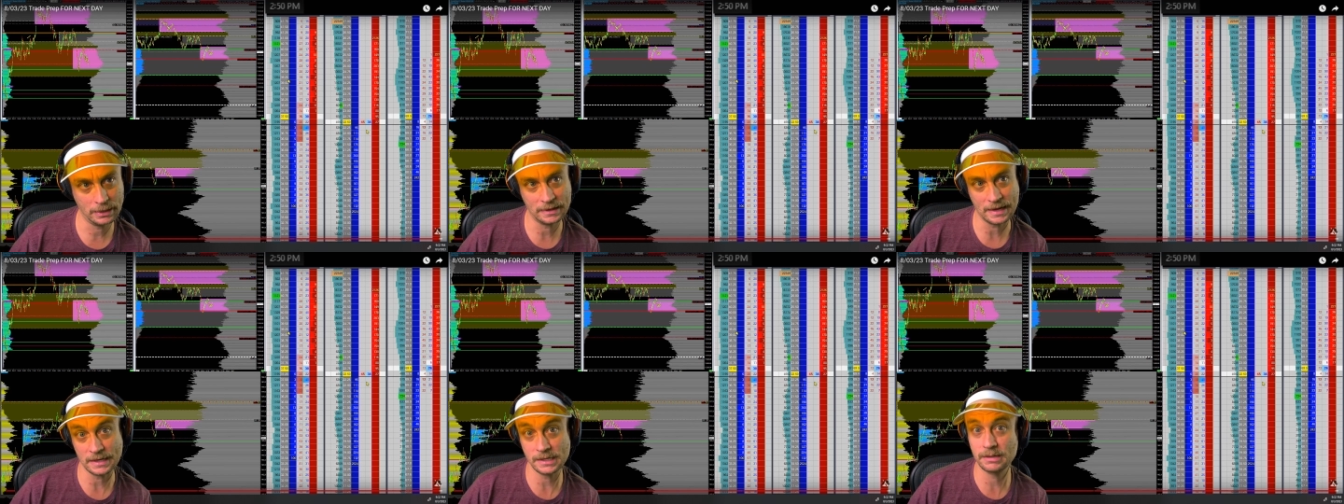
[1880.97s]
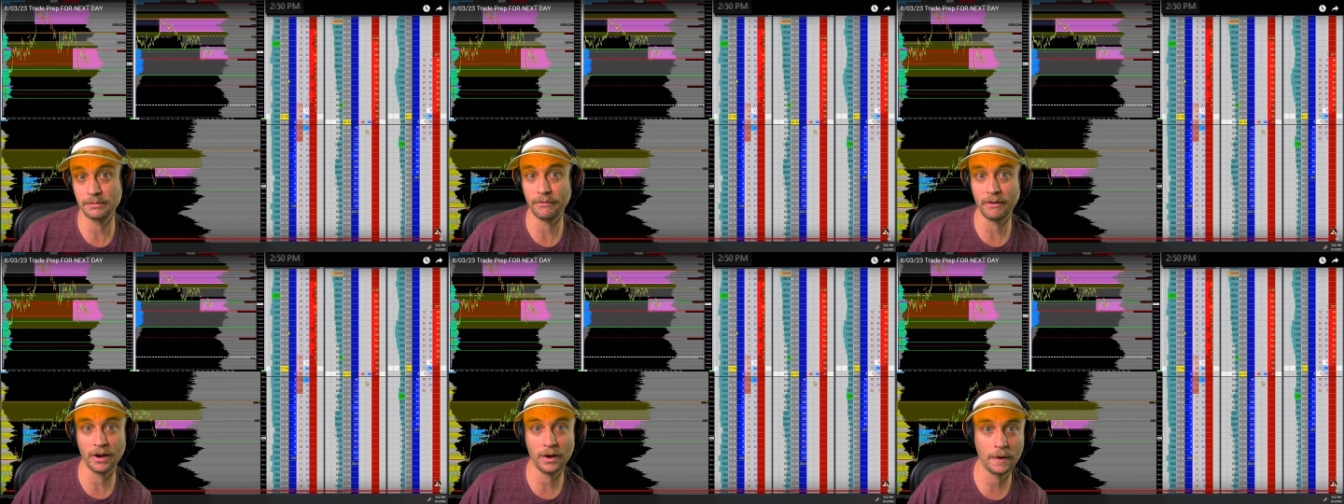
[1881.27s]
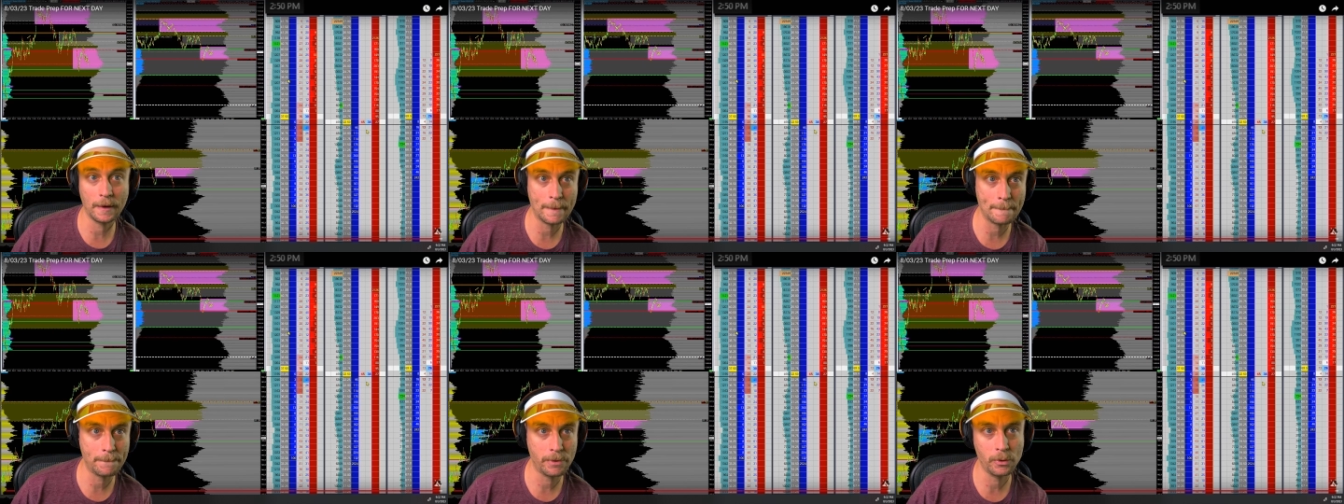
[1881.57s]
that's
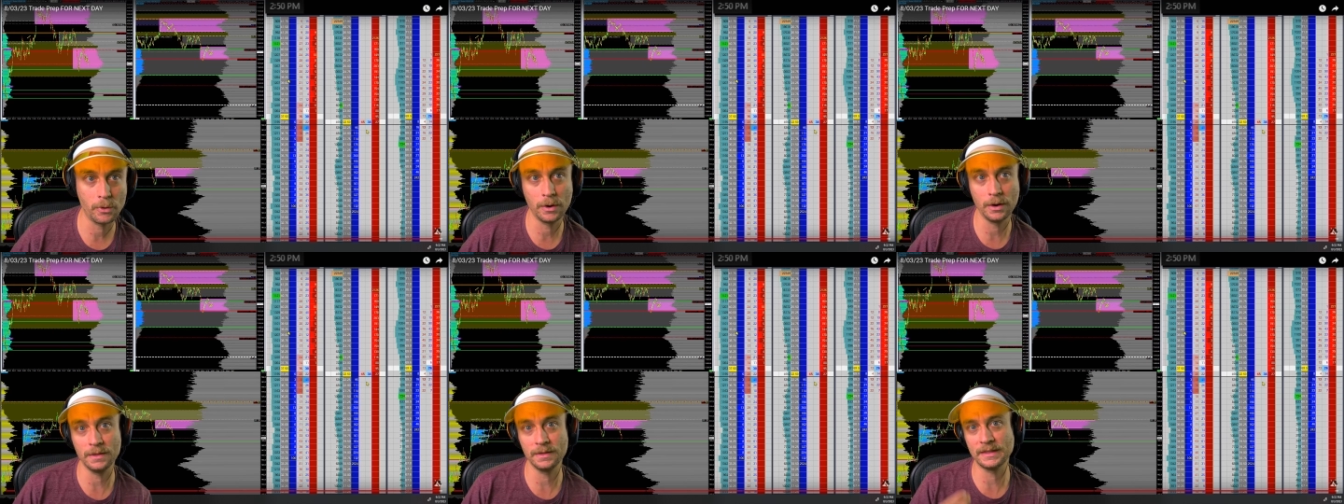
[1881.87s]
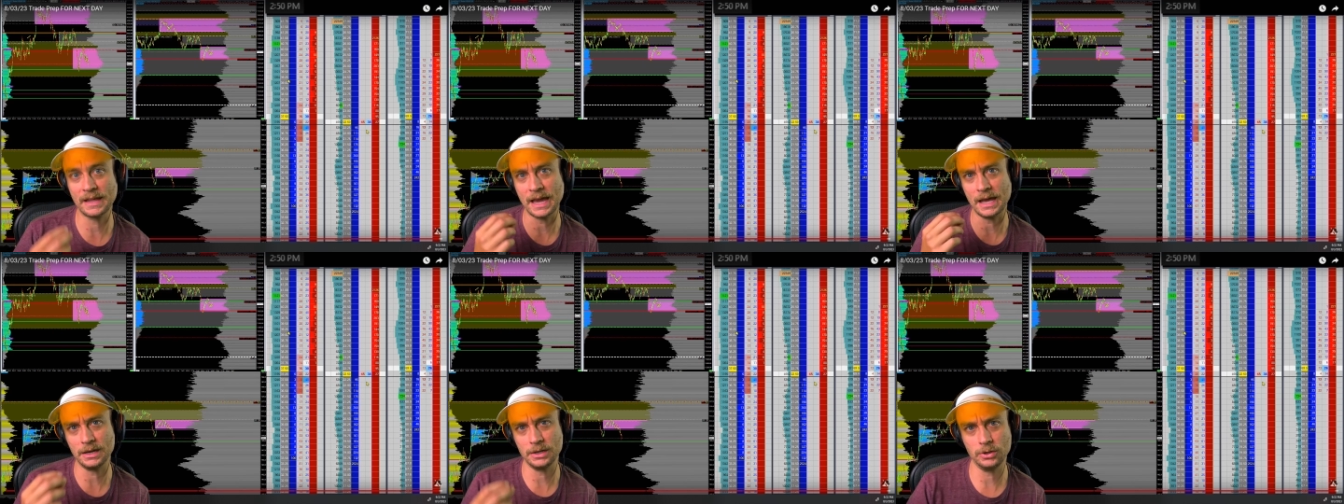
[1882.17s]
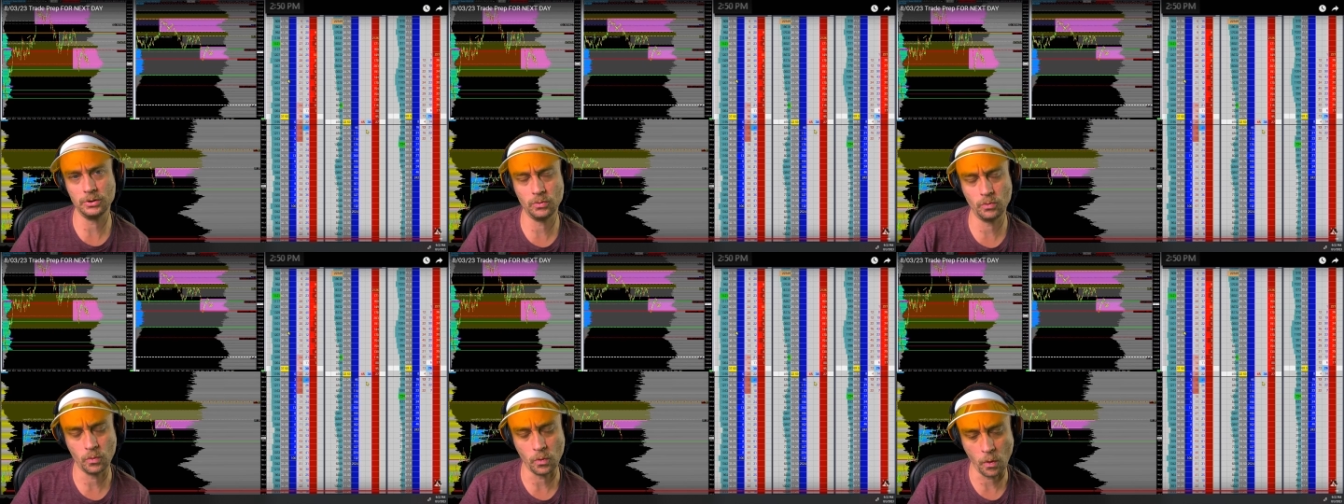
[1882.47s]
very important that
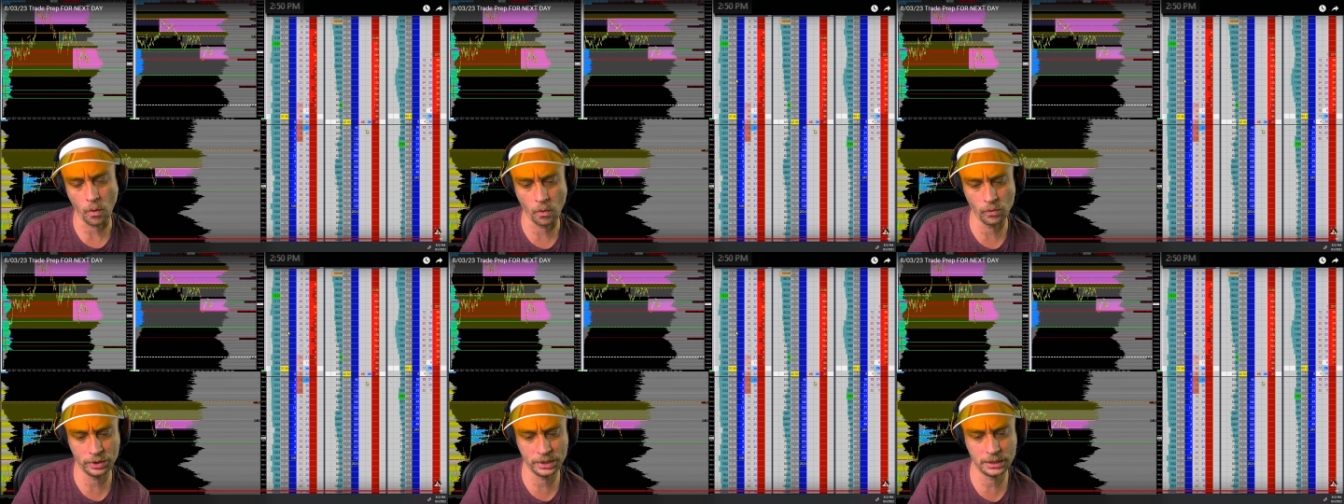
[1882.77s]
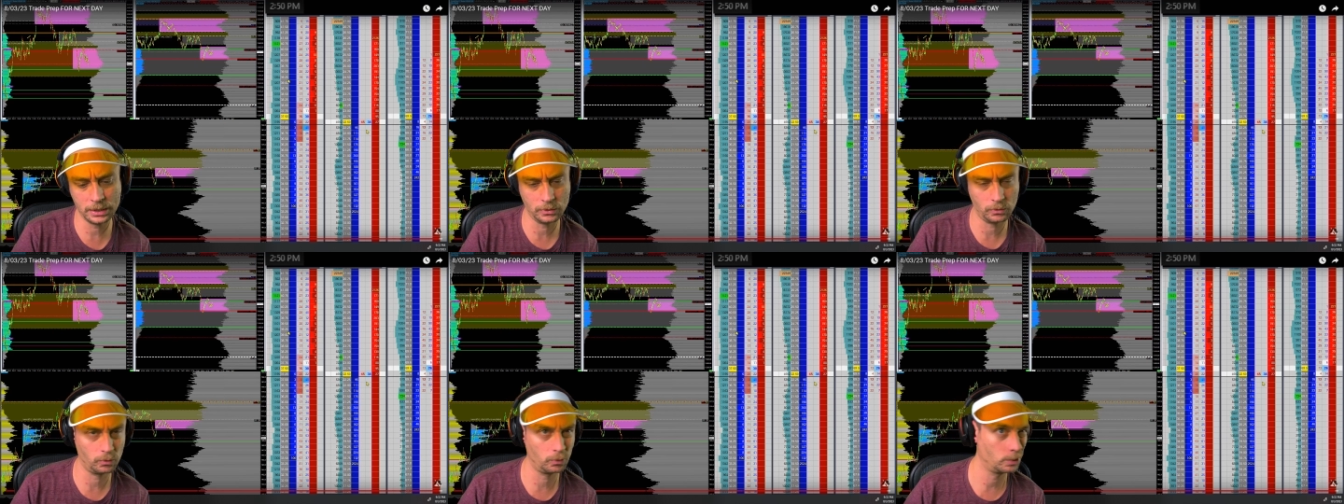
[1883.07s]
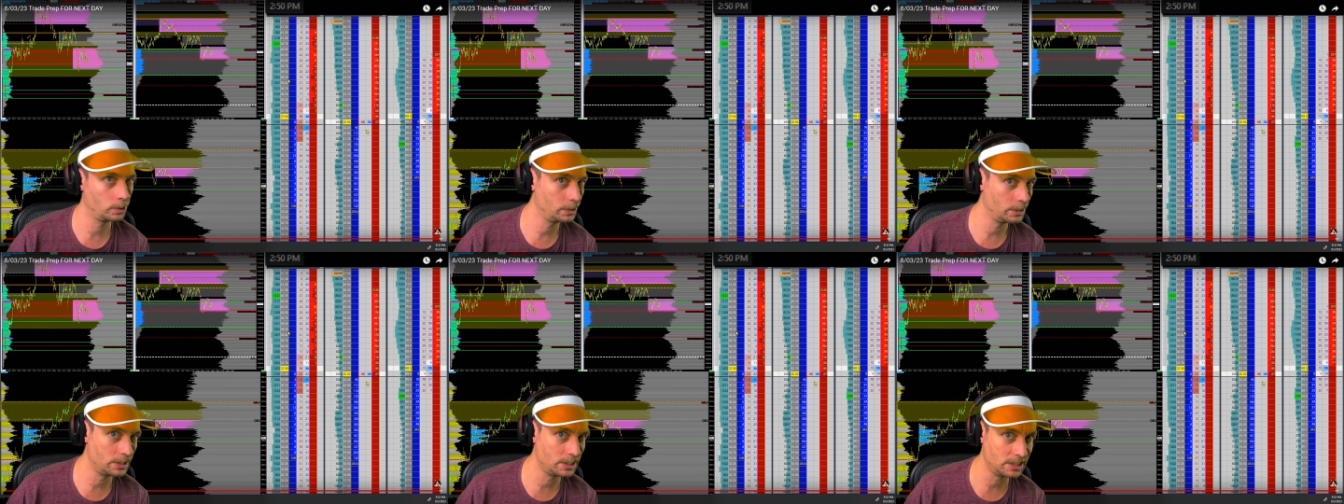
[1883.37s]
you only can
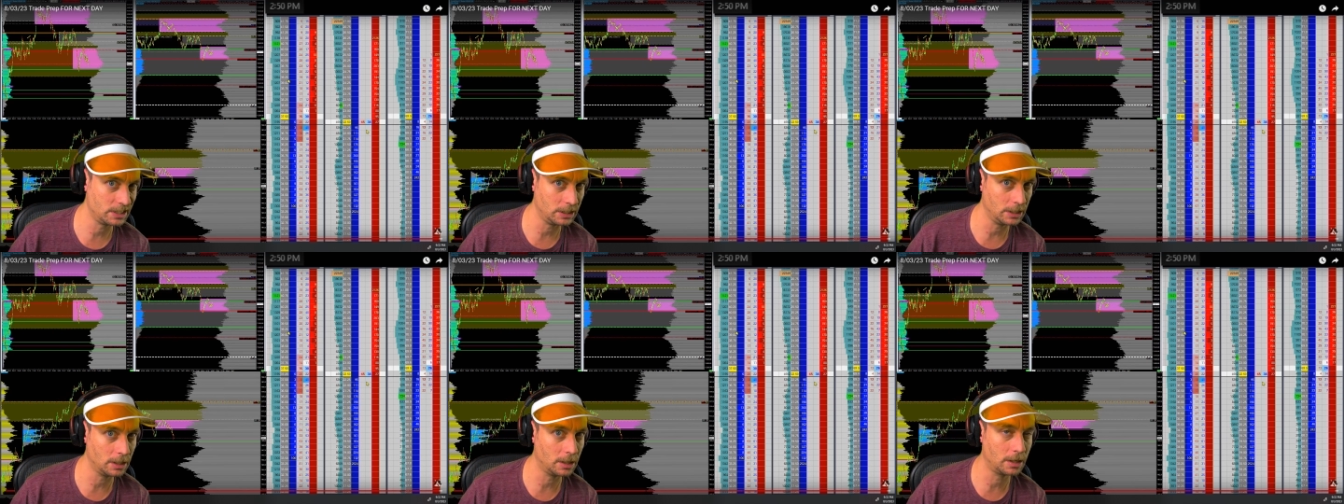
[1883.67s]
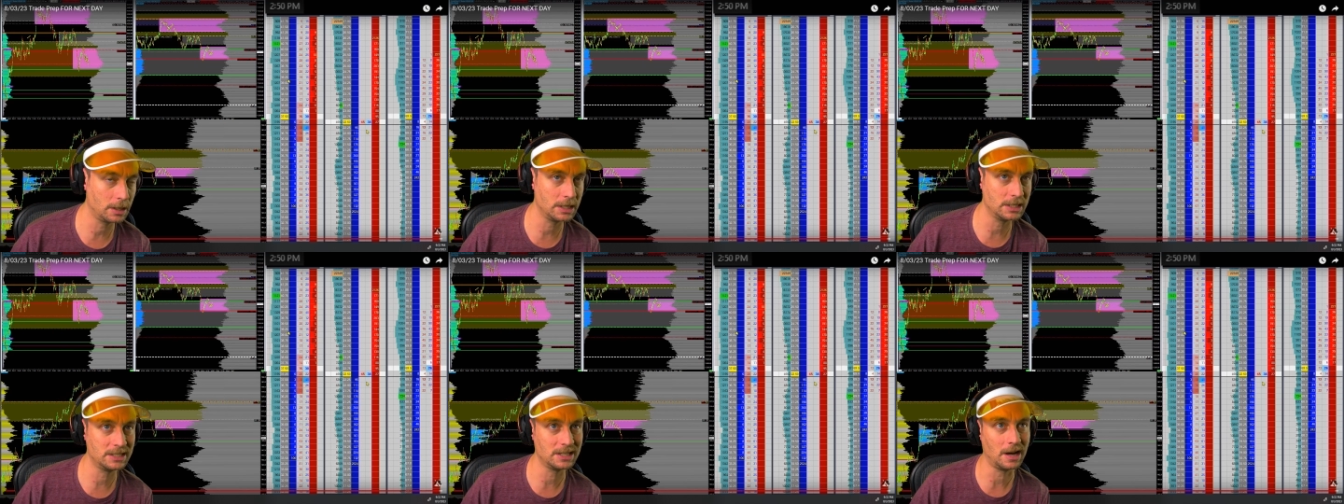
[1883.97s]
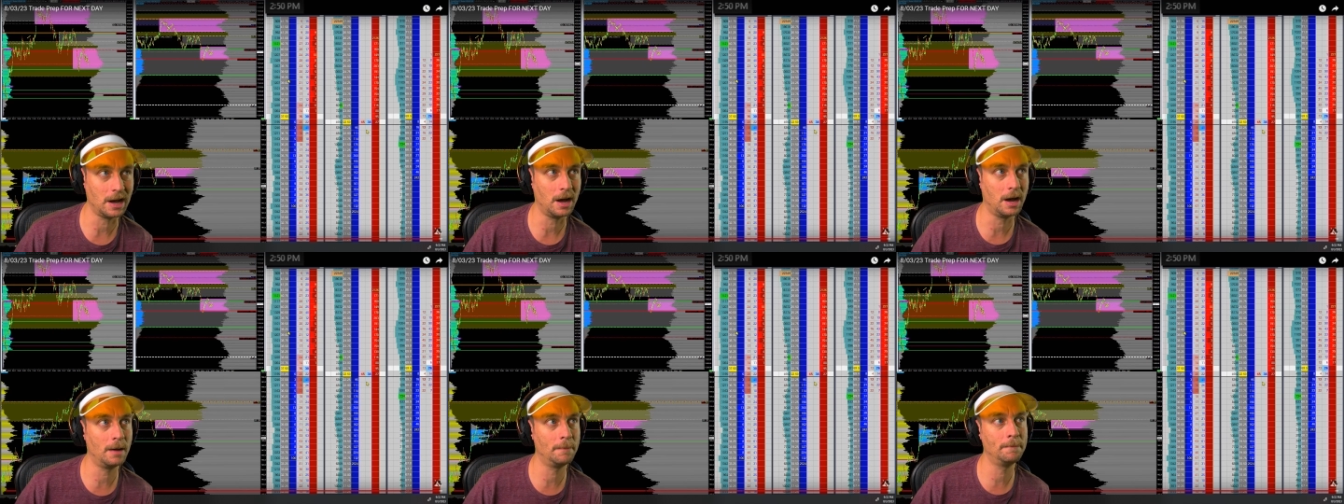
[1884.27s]
really see on a
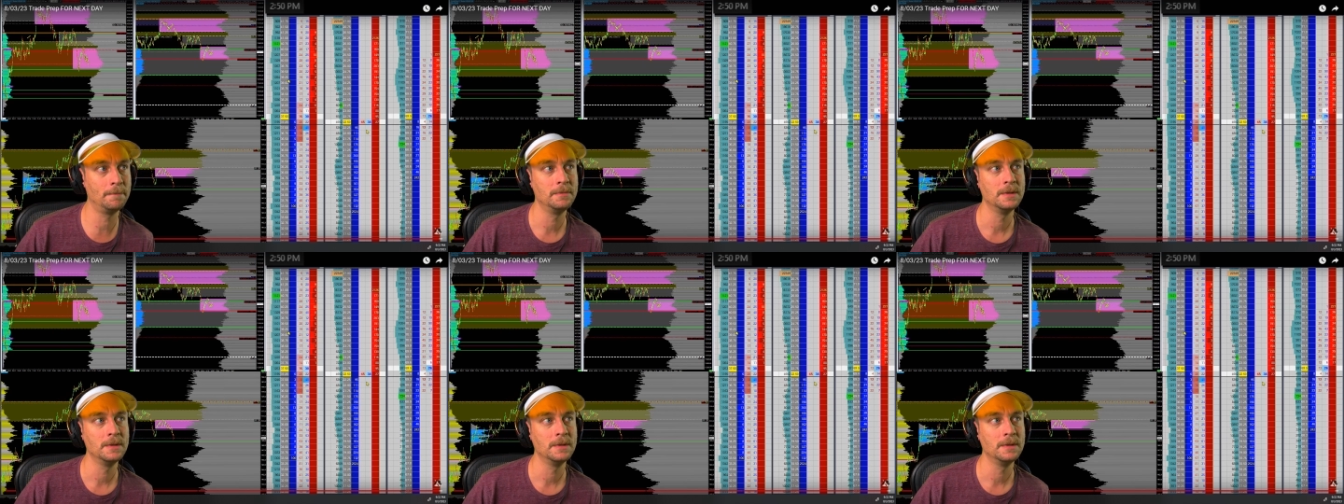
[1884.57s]
DOM.